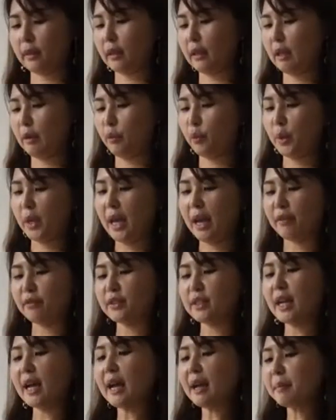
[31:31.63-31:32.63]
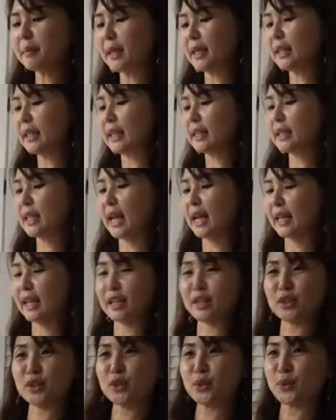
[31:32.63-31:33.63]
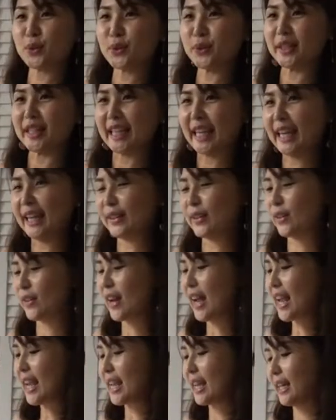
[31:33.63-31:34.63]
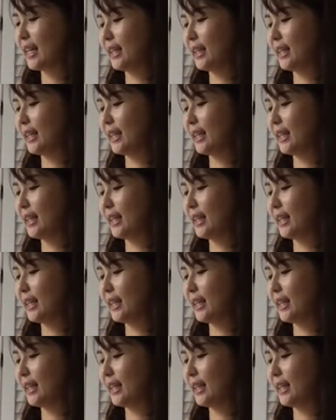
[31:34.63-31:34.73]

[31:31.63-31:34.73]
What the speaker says: If we have time, then later I can show you again, all right?